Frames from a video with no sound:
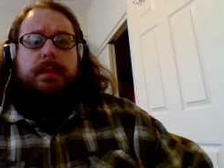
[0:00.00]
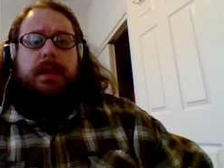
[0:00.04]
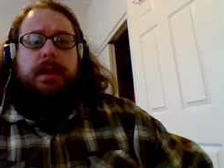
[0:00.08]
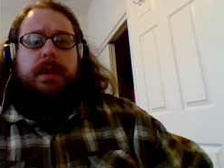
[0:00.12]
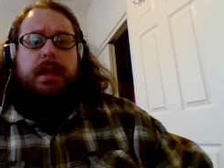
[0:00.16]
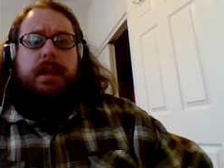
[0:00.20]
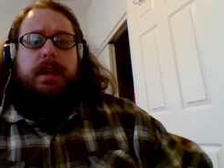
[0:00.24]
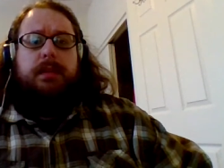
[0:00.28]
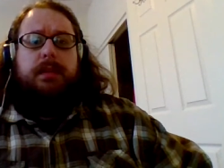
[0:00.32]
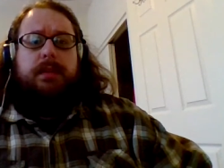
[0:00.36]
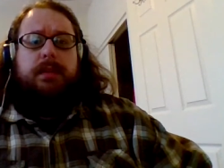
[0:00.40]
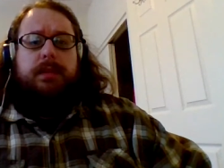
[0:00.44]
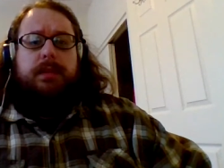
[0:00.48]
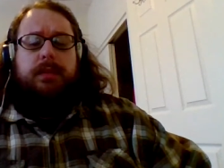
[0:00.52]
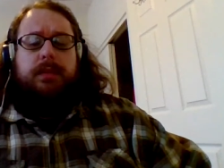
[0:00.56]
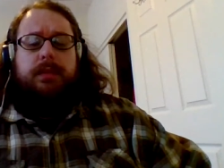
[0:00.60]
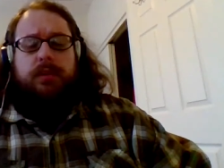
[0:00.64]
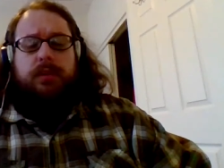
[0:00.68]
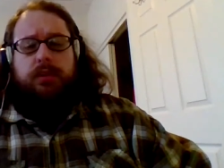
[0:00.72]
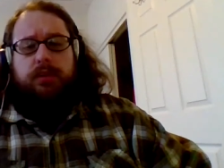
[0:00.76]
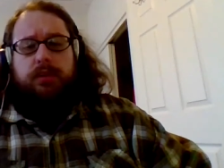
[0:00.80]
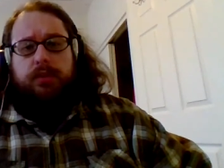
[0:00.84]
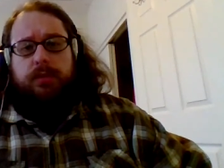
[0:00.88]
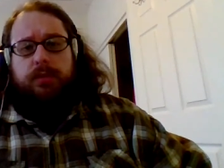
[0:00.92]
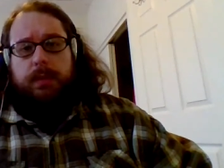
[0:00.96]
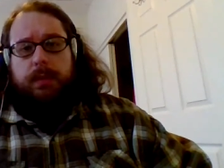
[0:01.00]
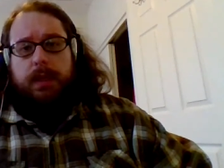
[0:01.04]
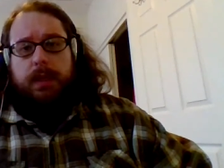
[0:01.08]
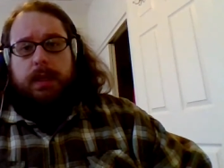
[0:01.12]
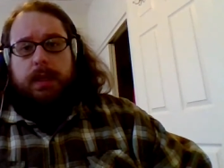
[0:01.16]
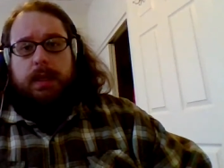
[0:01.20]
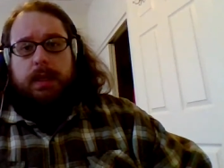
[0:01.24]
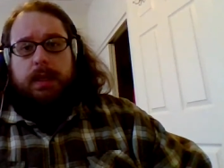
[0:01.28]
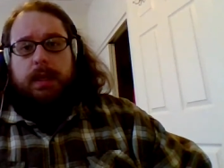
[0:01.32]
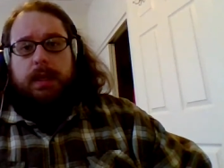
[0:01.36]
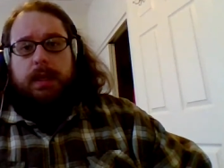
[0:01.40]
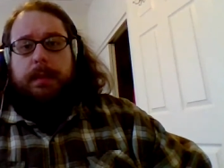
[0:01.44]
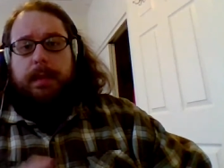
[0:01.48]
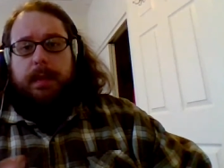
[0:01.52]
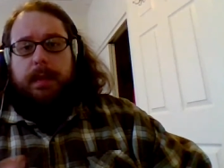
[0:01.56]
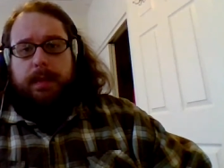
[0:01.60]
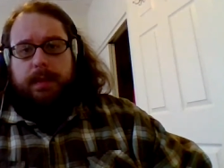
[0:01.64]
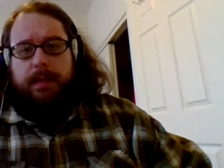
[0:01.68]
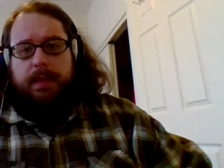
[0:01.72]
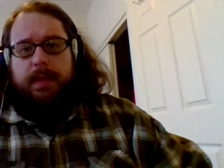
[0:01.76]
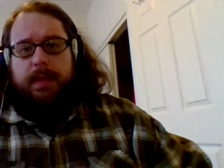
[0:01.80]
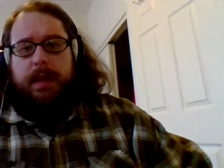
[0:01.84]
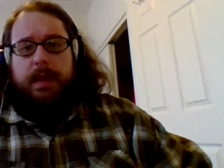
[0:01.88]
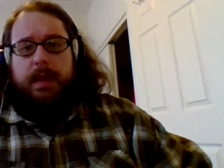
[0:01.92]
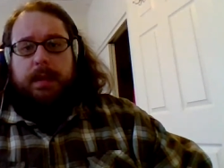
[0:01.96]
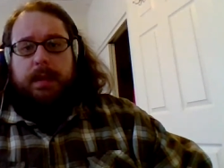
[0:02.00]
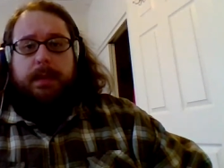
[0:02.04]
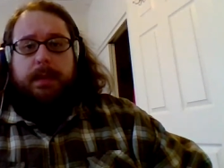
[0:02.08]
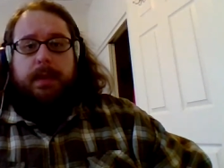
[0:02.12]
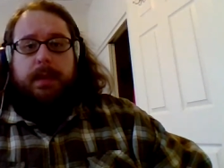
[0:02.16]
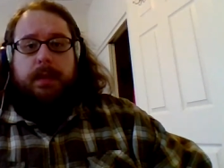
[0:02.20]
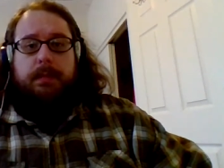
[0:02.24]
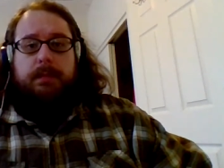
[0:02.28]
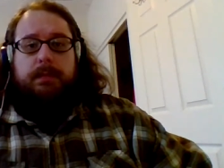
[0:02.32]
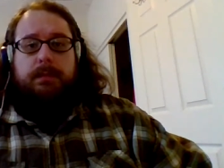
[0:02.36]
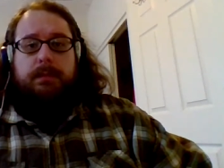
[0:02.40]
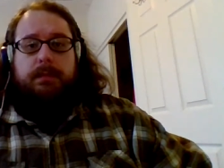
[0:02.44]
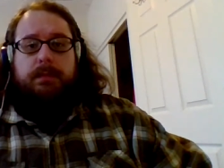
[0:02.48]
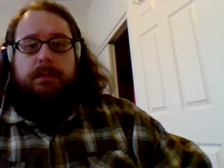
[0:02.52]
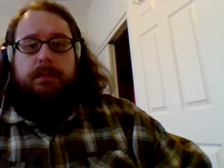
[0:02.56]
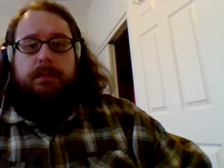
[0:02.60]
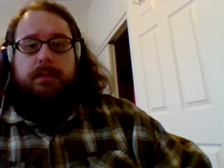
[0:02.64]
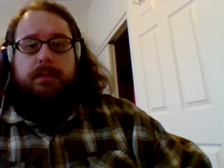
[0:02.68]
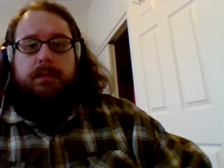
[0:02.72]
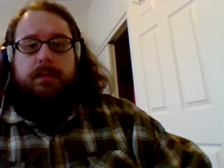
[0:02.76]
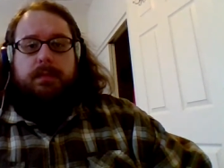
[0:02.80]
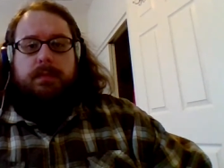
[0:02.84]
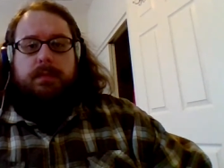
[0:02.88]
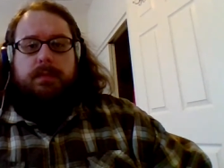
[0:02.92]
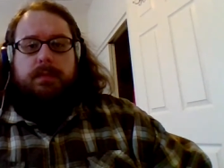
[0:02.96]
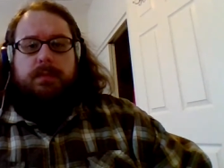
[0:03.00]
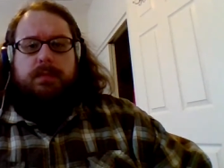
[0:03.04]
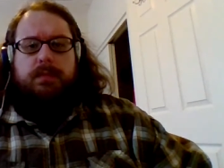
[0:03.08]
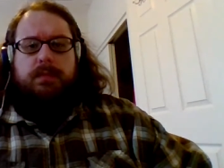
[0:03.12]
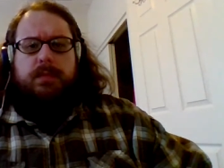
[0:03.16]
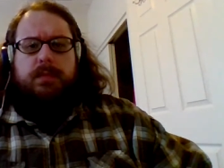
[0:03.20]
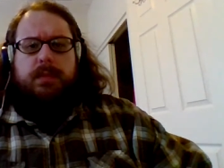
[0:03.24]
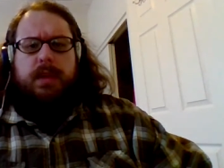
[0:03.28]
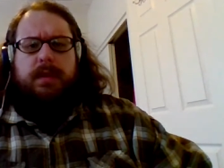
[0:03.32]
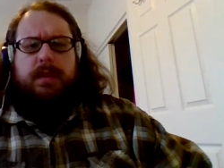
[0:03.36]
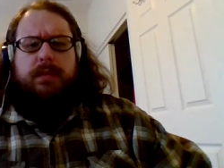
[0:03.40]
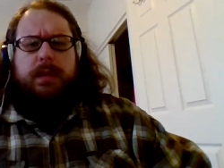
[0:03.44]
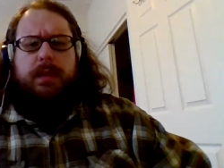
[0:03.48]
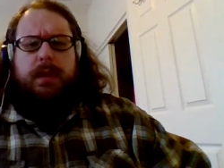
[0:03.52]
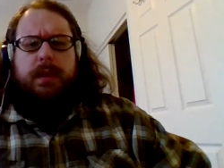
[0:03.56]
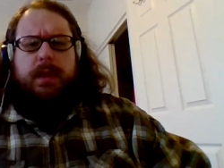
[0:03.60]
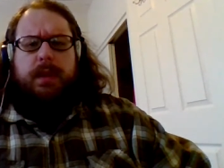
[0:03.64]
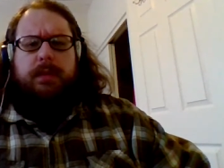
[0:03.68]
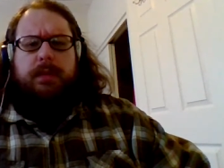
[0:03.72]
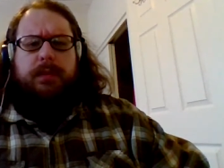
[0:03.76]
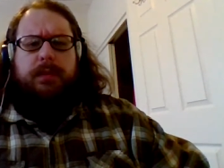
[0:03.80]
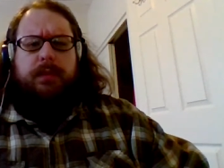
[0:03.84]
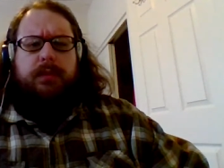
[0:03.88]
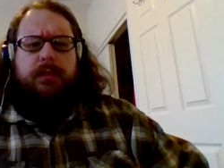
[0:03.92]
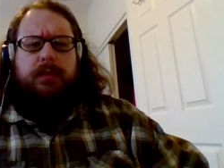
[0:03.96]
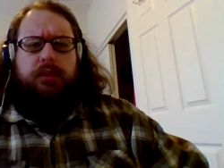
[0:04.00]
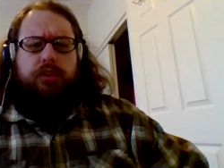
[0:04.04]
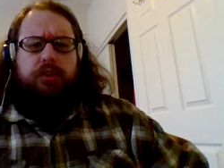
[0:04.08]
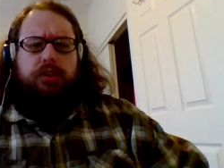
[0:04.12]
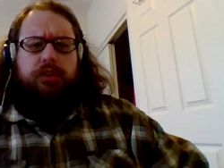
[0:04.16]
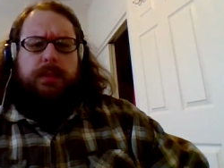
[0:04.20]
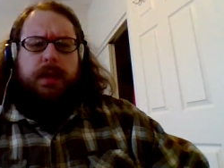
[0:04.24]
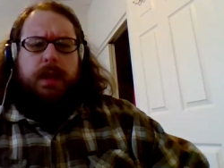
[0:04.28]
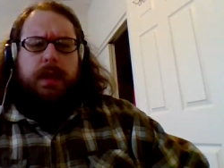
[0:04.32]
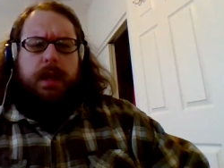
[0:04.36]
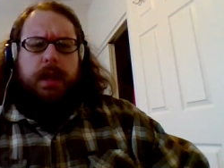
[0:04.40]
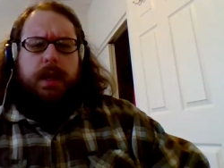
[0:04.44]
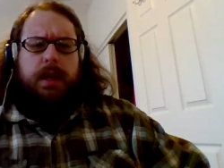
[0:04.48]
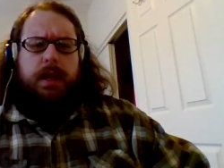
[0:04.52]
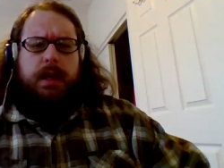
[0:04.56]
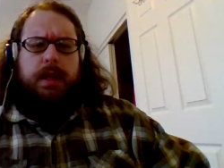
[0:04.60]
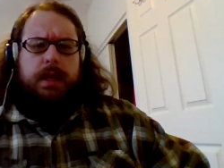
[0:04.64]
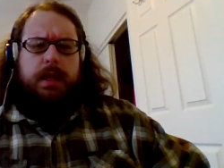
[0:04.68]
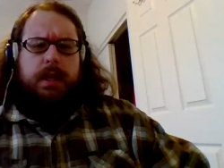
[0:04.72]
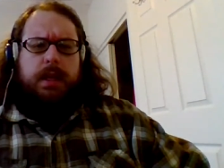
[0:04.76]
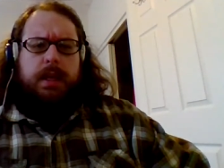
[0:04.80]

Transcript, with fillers: Be careful of social media. Not about that, but you have to be careful of social media.